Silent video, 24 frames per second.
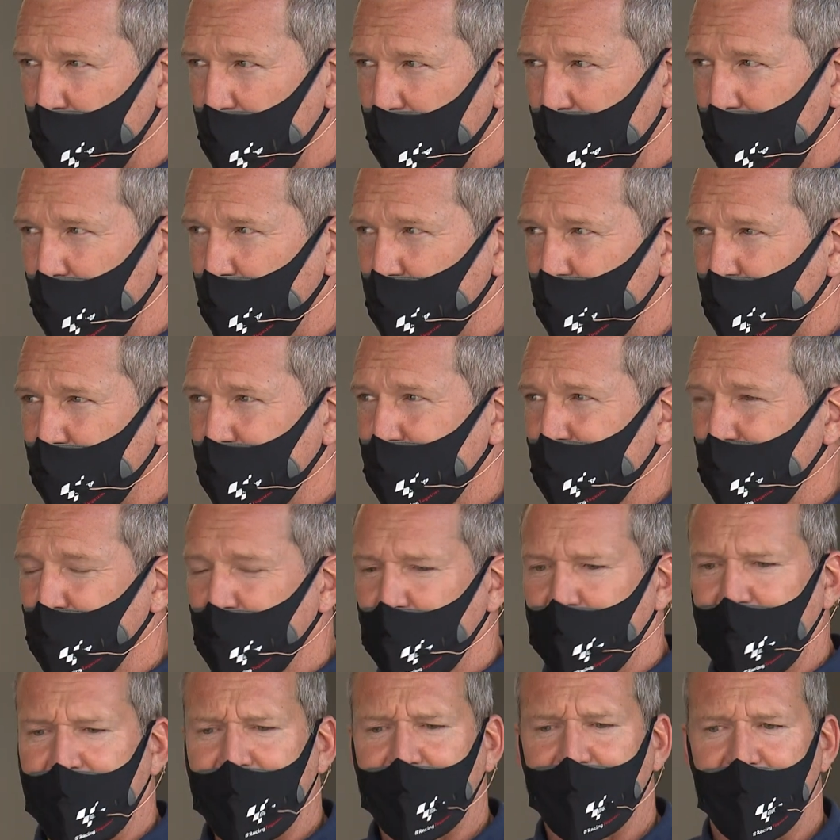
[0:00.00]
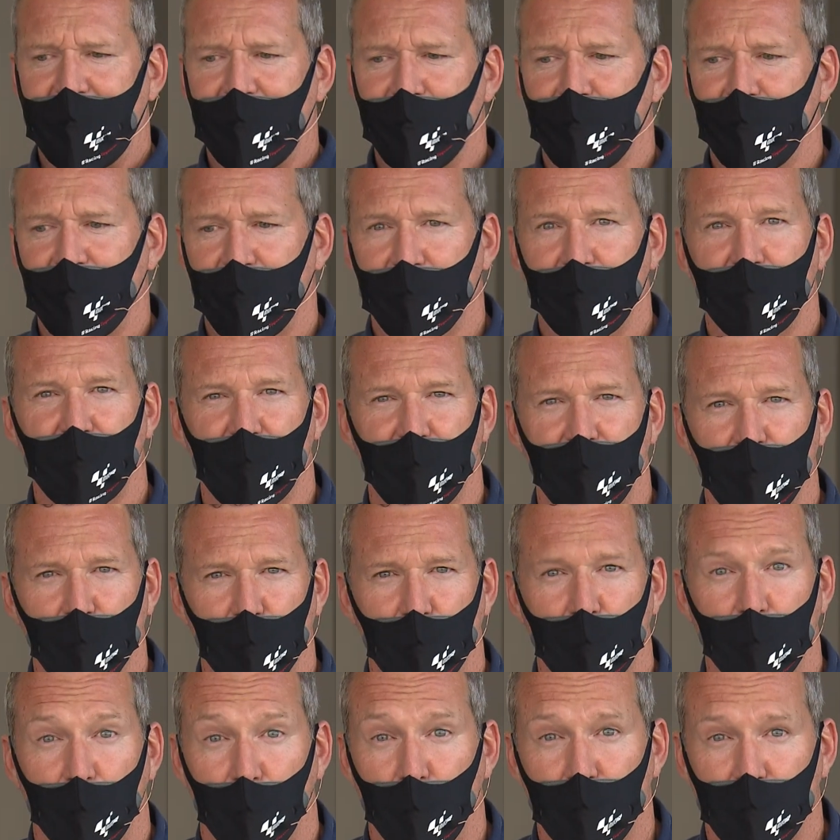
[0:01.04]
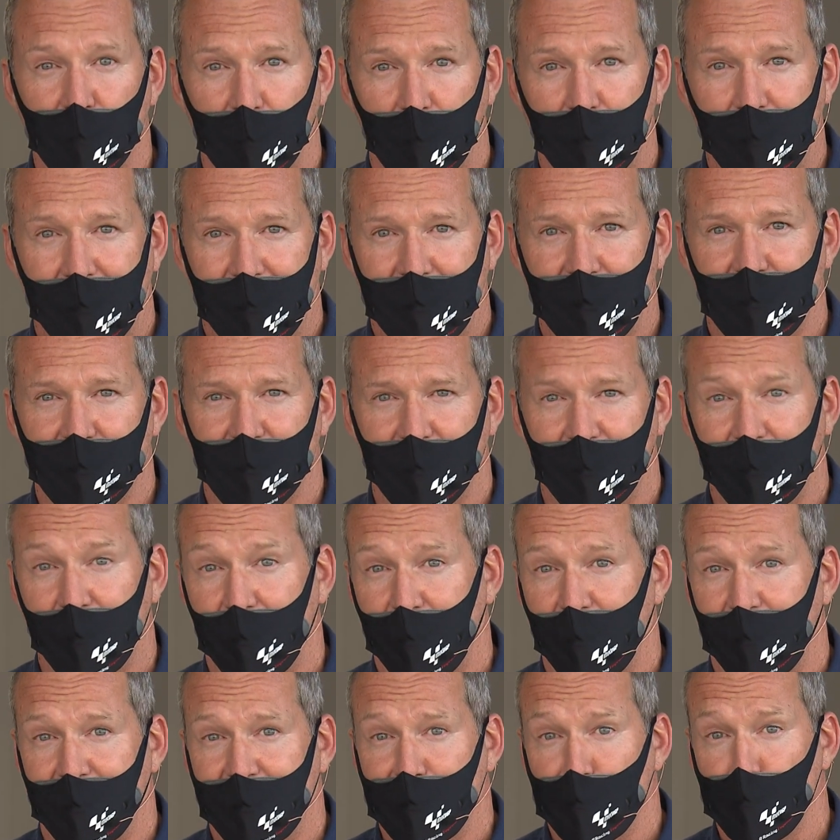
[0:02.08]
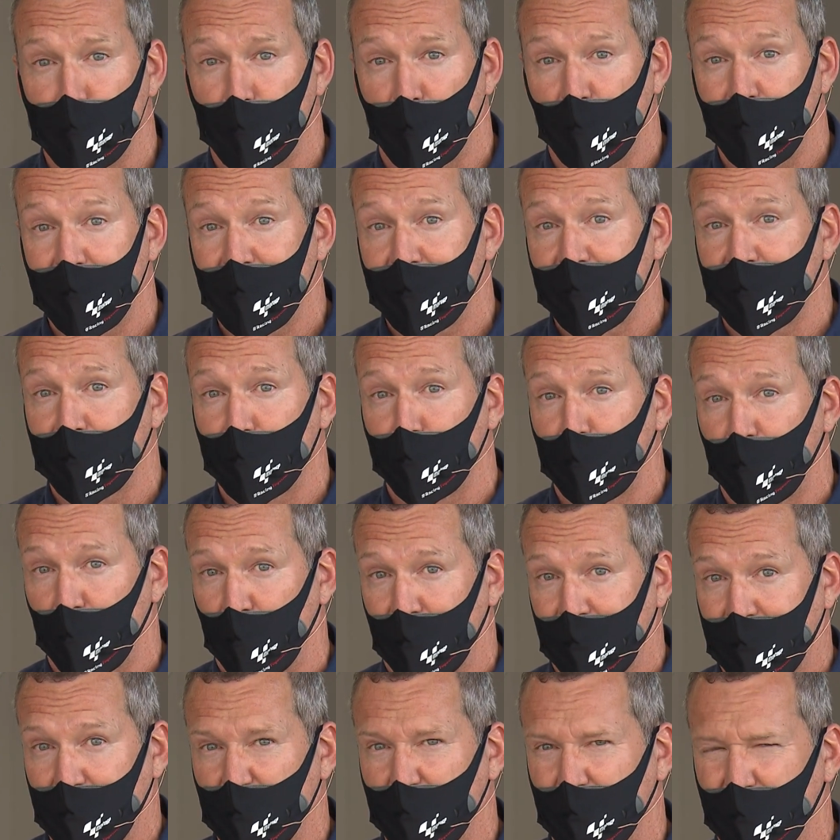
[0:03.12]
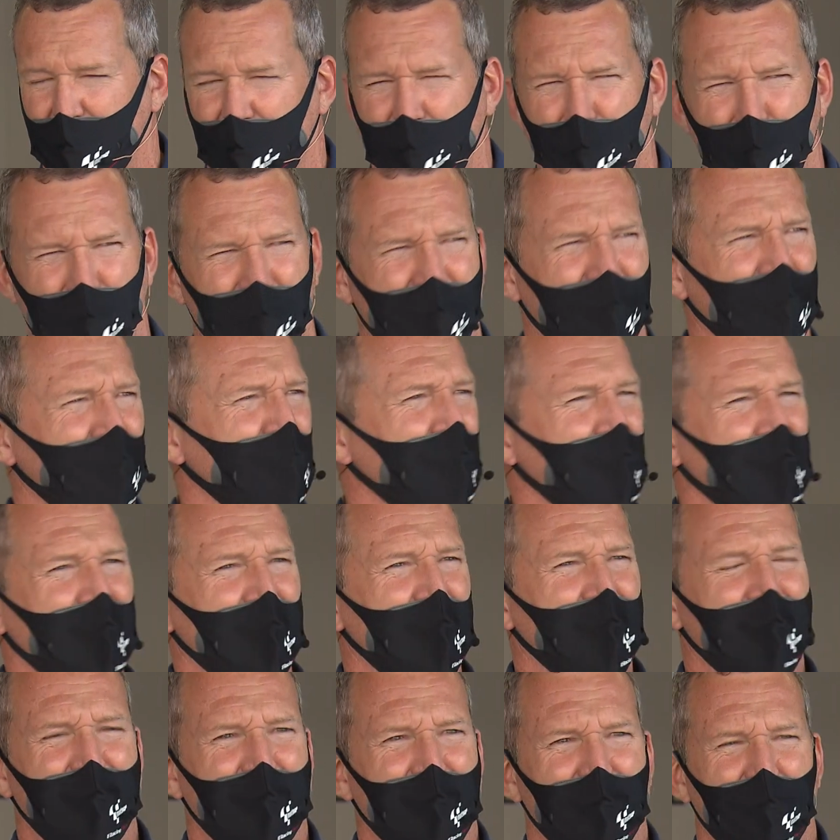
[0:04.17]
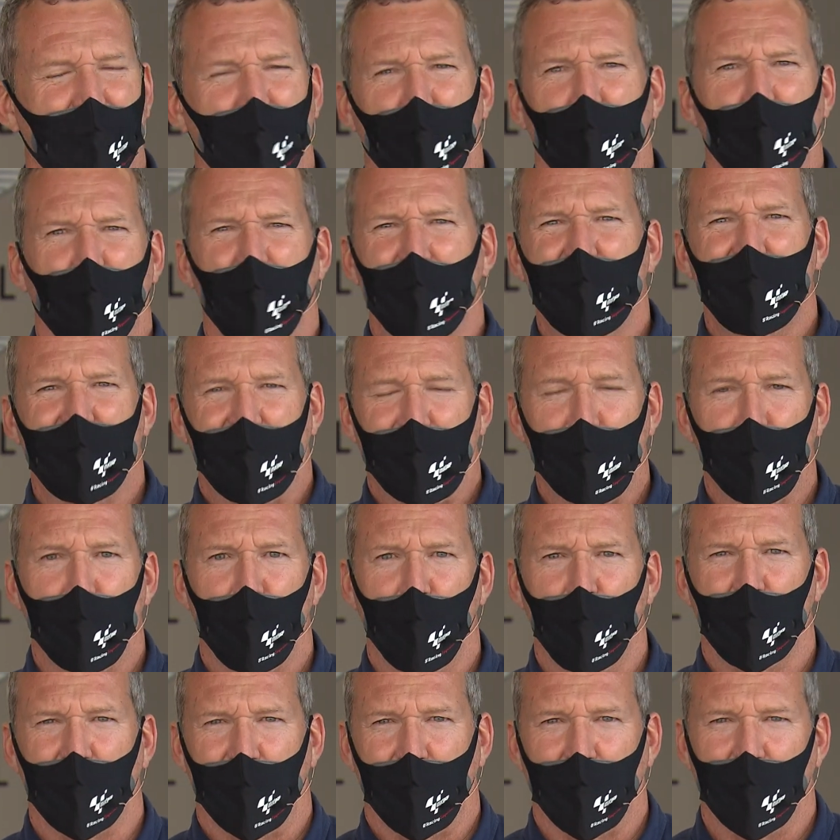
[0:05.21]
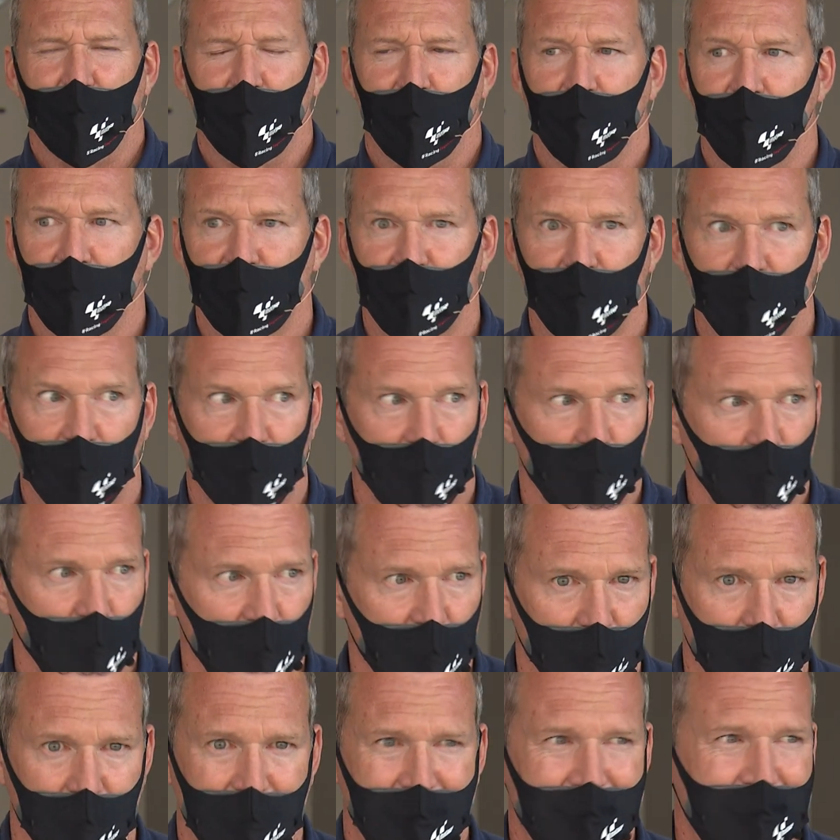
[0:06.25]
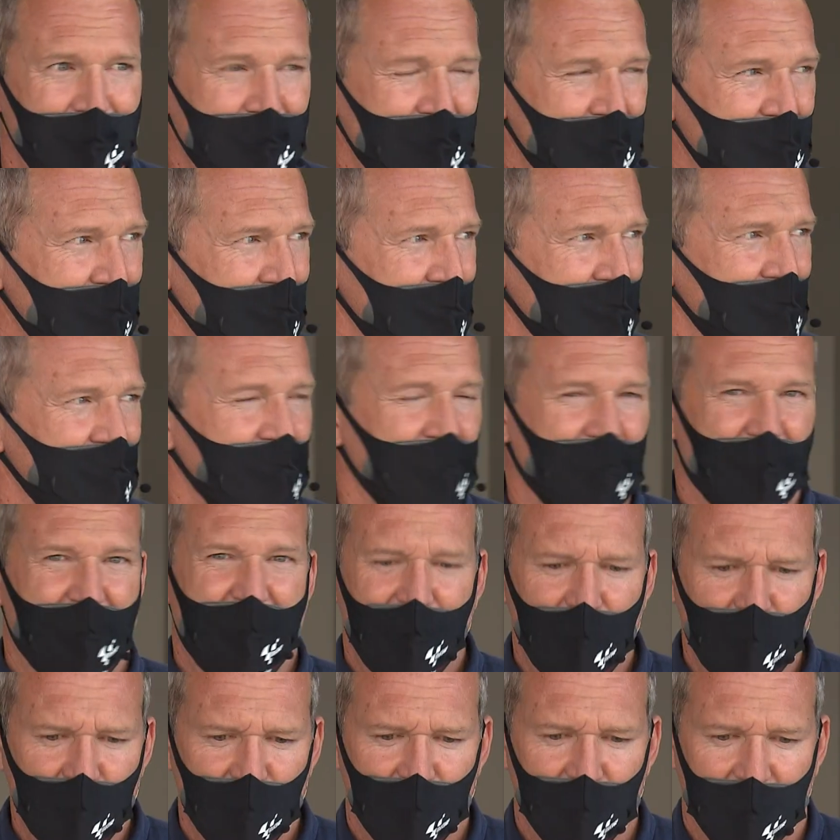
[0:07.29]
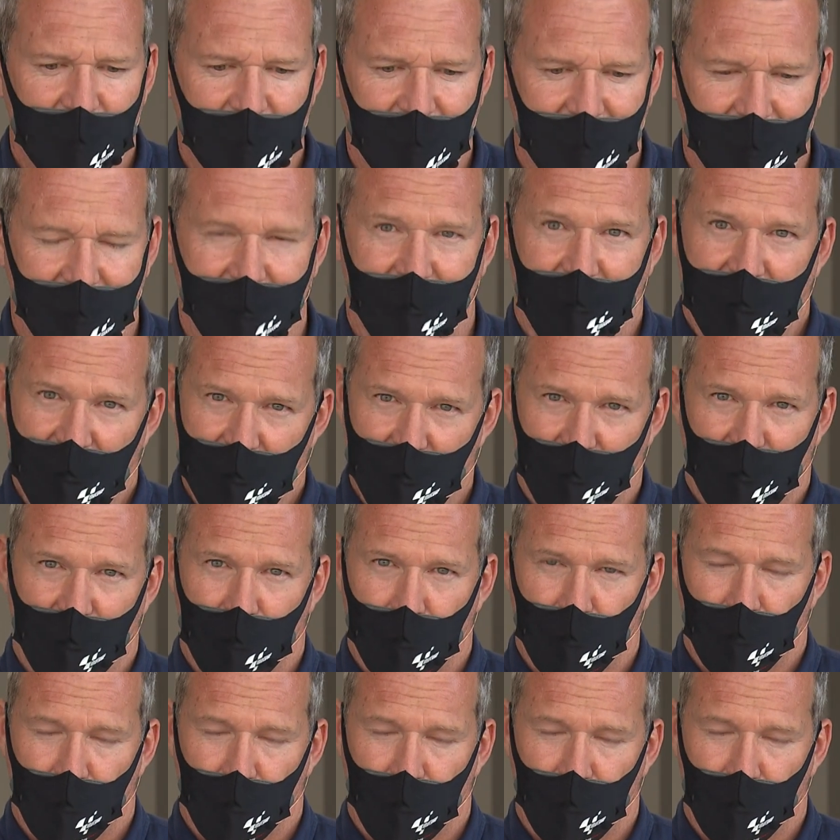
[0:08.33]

And that heavier fuel also has a higher boiling point. And I'm like, why is that important? And they're saying, well, the engine heat